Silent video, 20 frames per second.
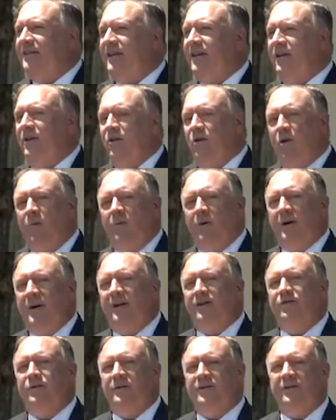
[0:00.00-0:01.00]
as a normal
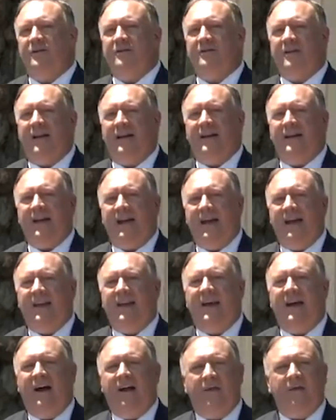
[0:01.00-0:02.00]
country just like
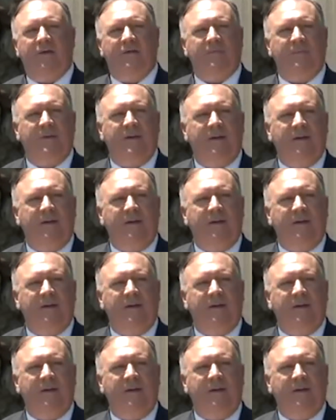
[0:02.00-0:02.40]
any other.